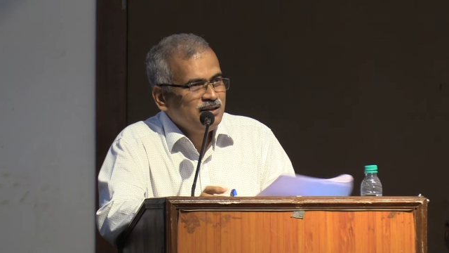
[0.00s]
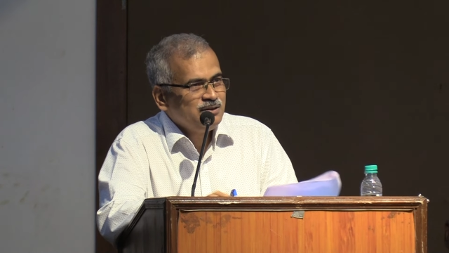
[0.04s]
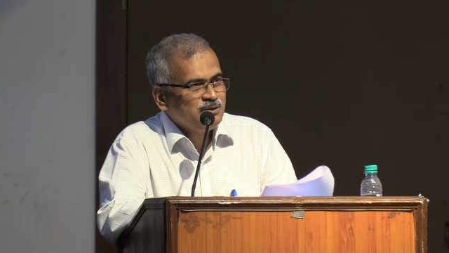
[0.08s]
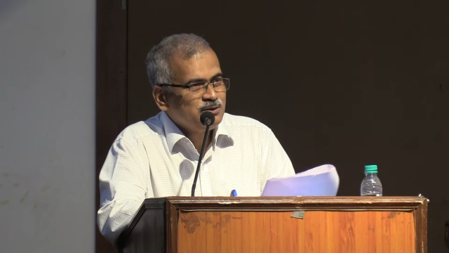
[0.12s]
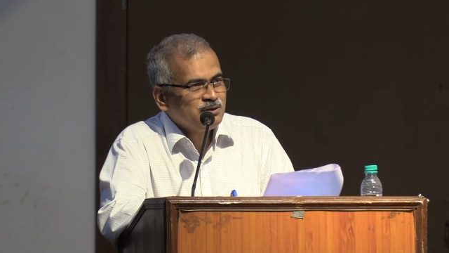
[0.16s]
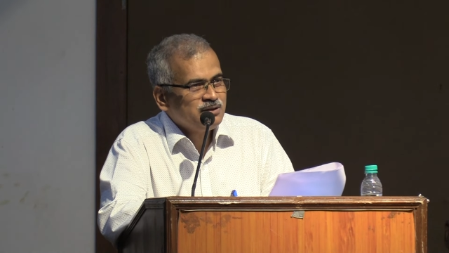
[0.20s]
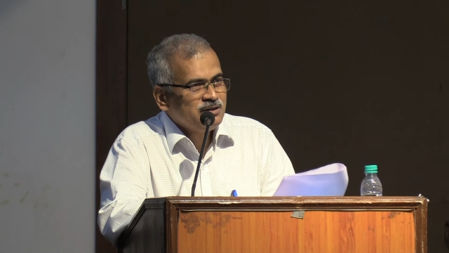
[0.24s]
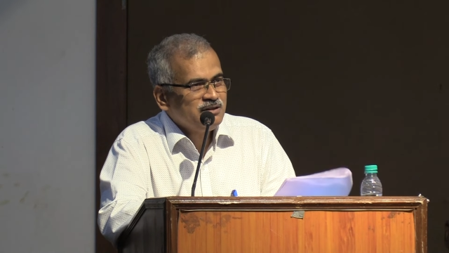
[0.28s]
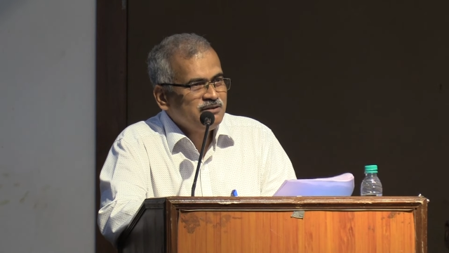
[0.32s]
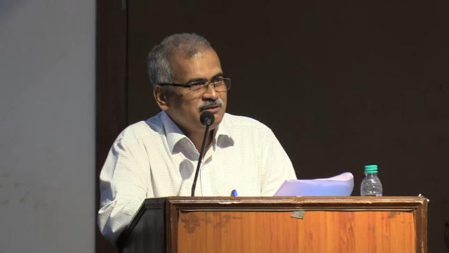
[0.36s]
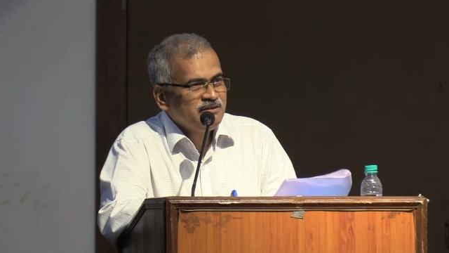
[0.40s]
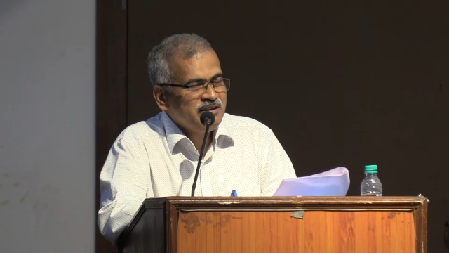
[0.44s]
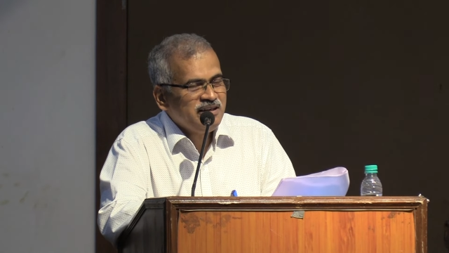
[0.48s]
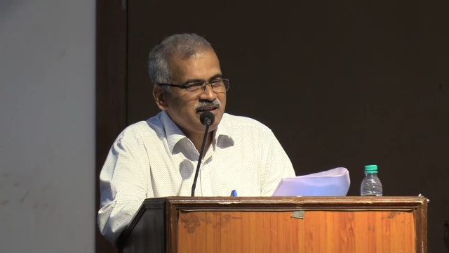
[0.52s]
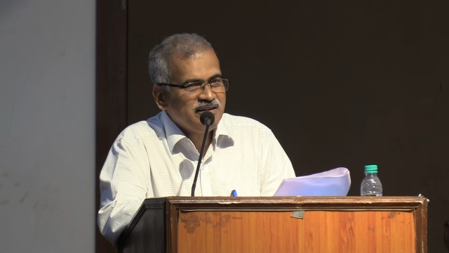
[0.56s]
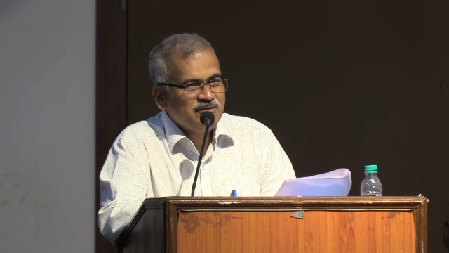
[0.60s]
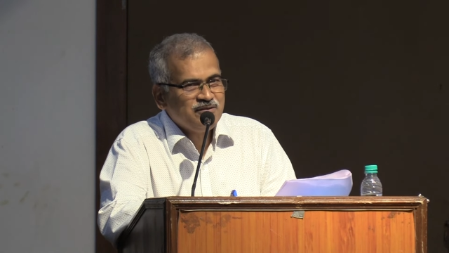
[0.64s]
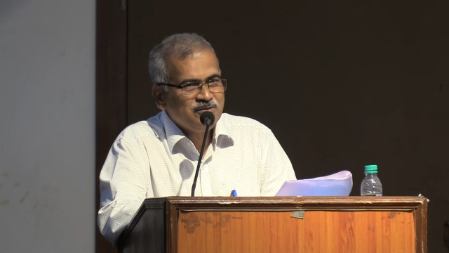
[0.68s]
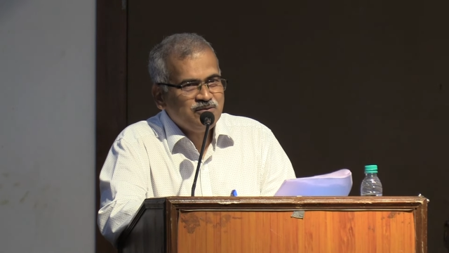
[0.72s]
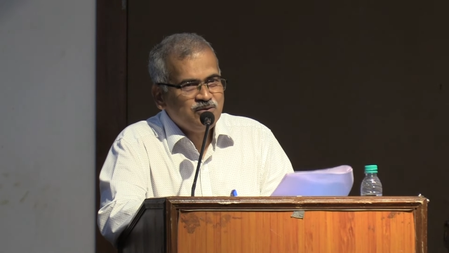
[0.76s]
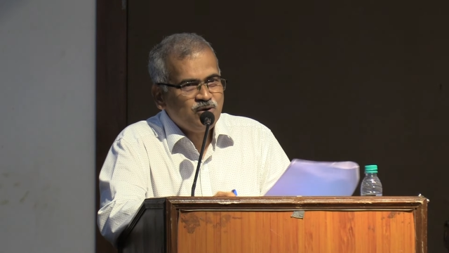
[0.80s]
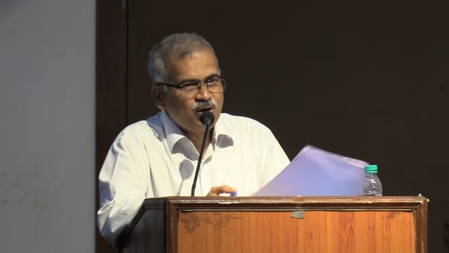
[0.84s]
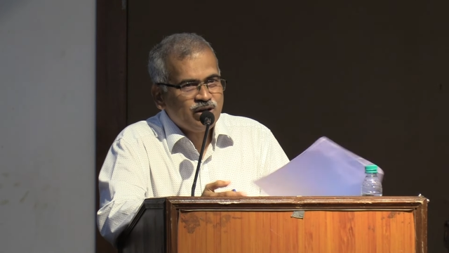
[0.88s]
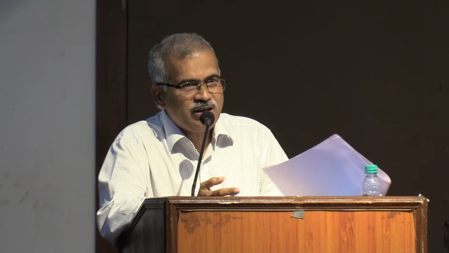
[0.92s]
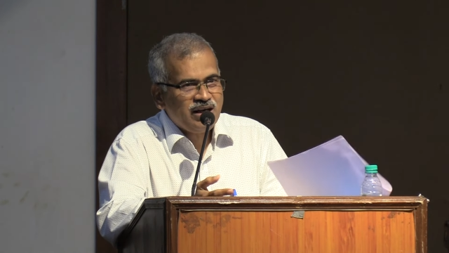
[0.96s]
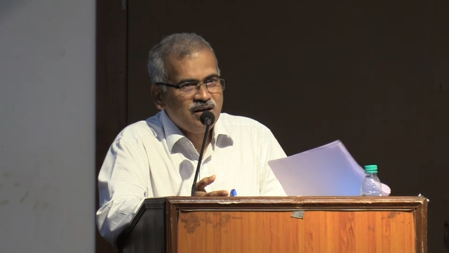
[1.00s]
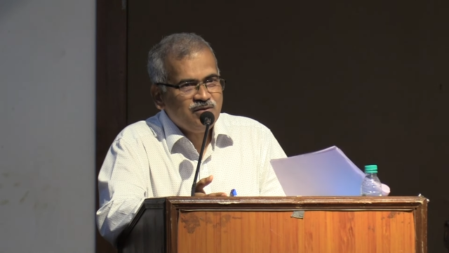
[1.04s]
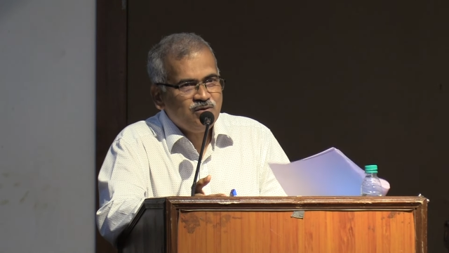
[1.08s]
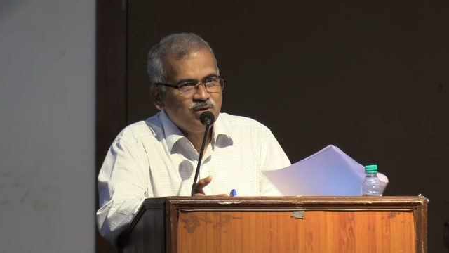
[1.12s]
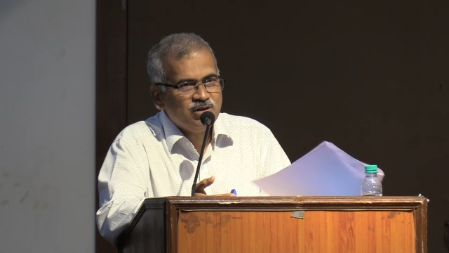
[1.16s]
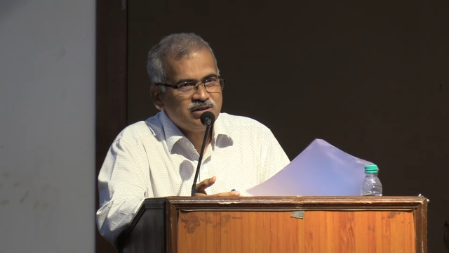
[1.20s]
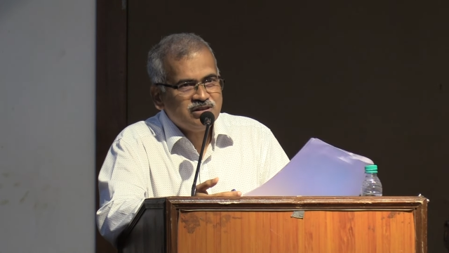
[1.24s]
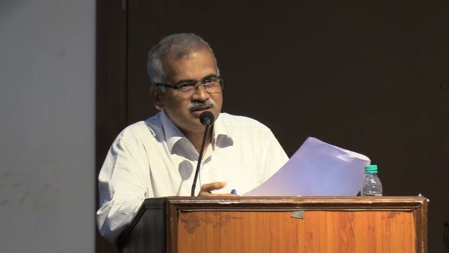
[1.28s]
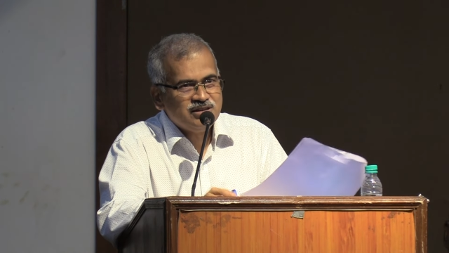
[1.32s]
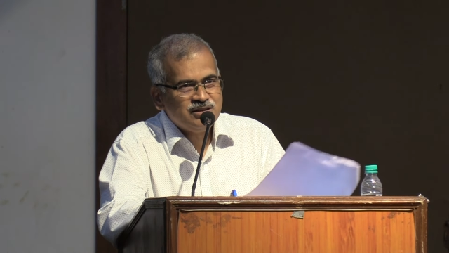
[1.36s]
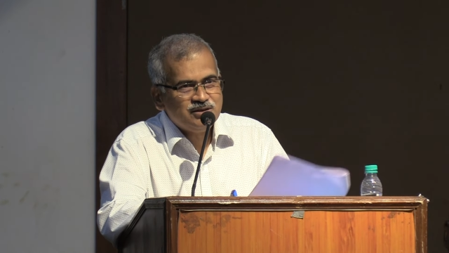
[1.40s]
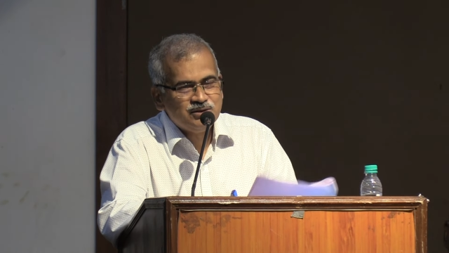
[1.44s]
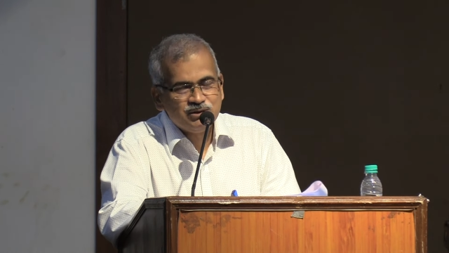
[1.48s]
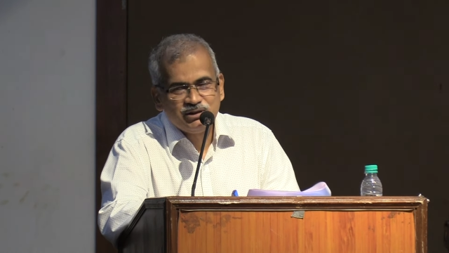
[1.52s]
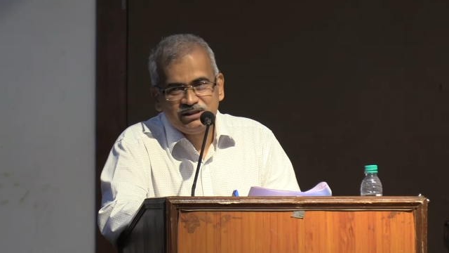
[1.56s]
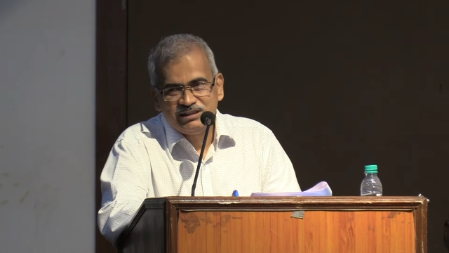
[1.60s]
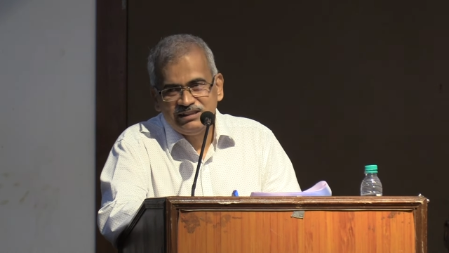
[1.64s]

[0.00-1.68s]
took away what I wanted to